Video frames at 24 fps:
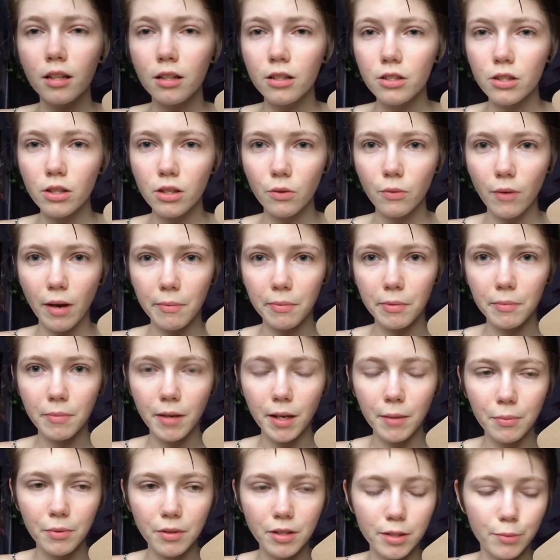So the wrapping
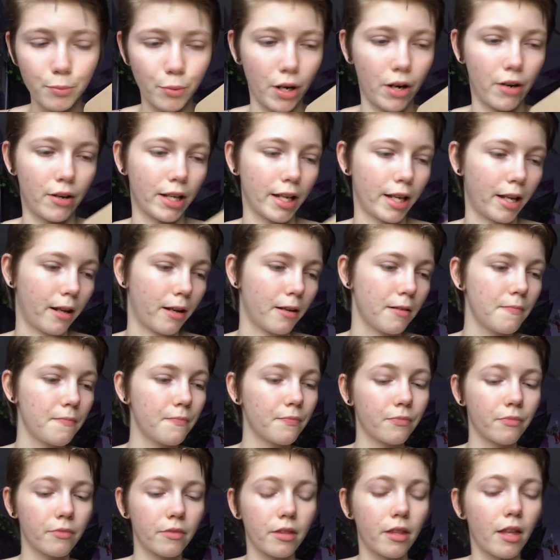paper is brown again.
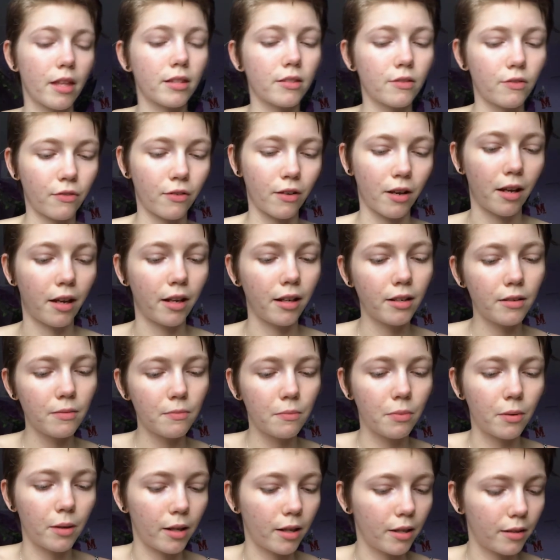That's fine,
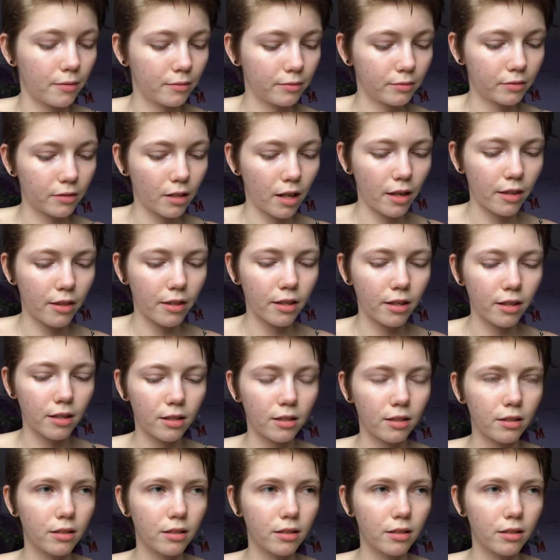but I think